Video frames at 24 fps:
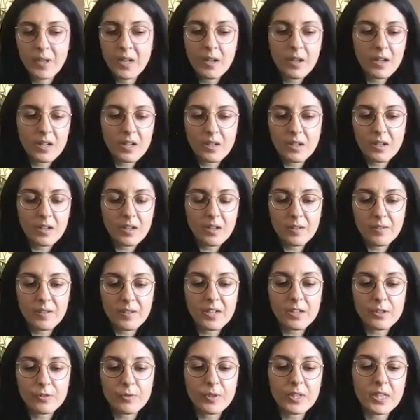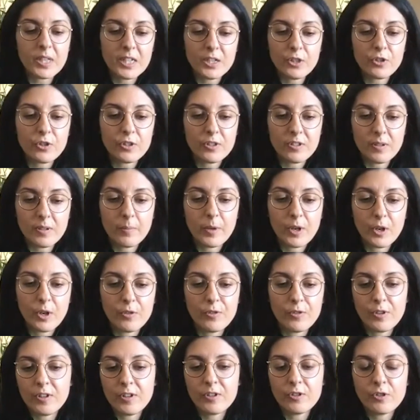and I think it's really interesting because
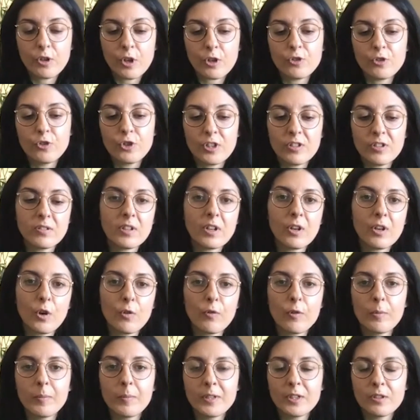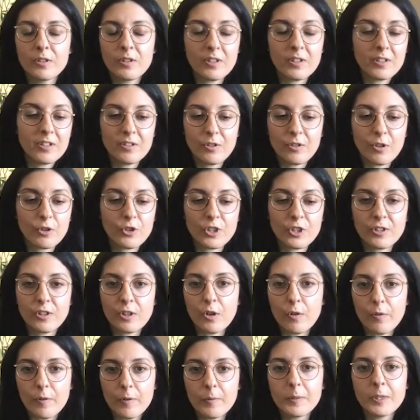it is not just a government, it's not just a
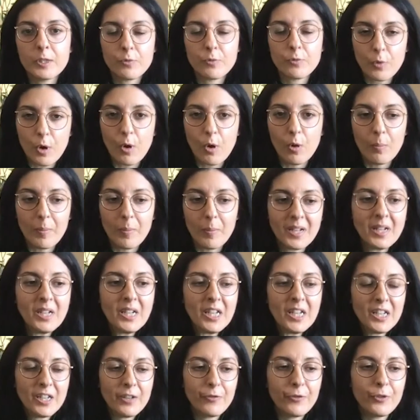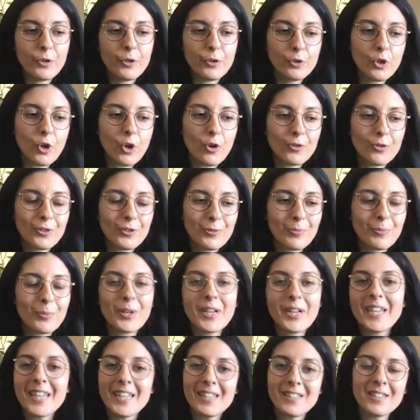government's role, but if you don't
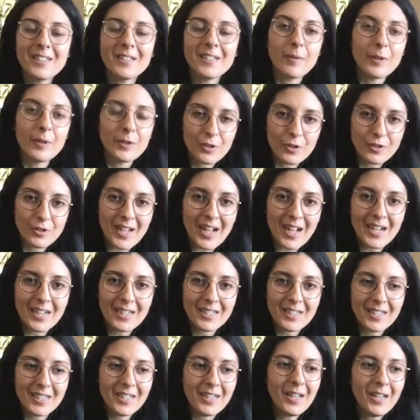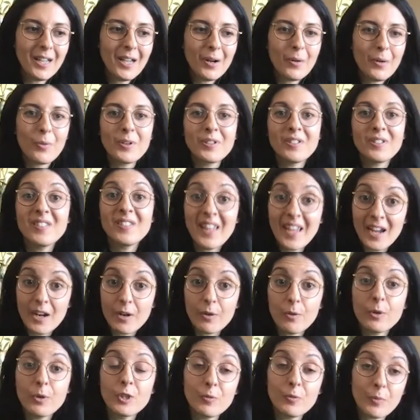bring in civil society who is there,
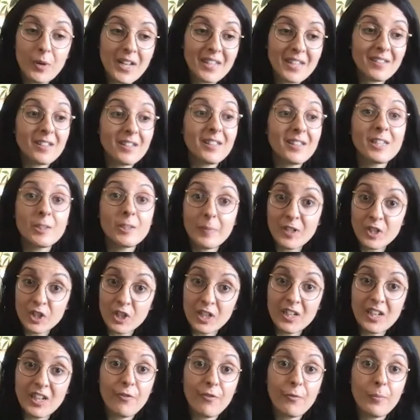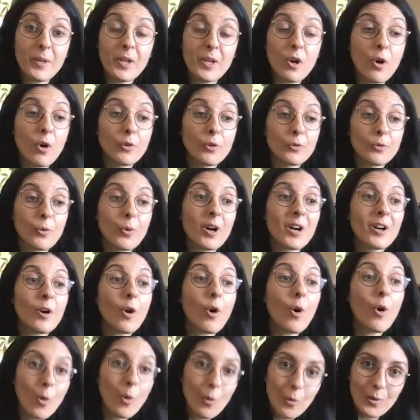who is present, especially FBOs who are
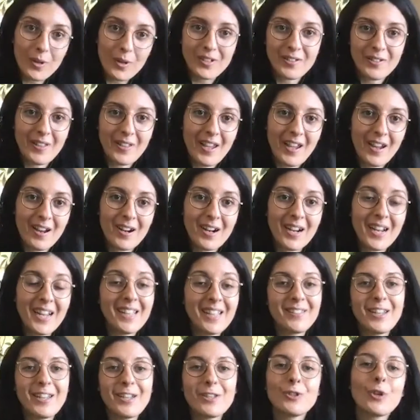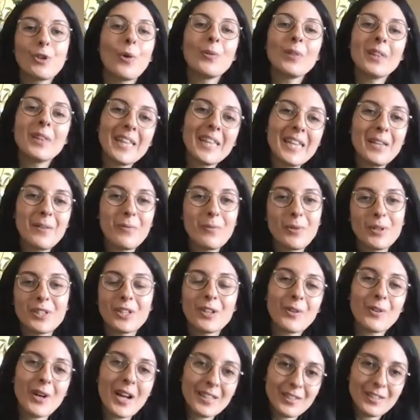always there and they don't leave when the
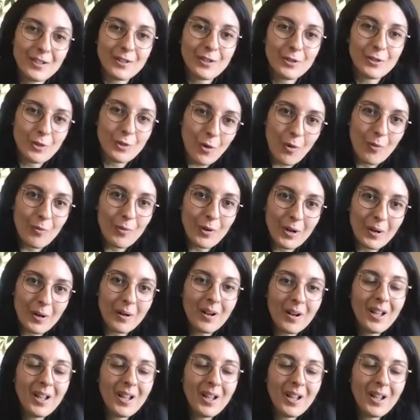crisis is over,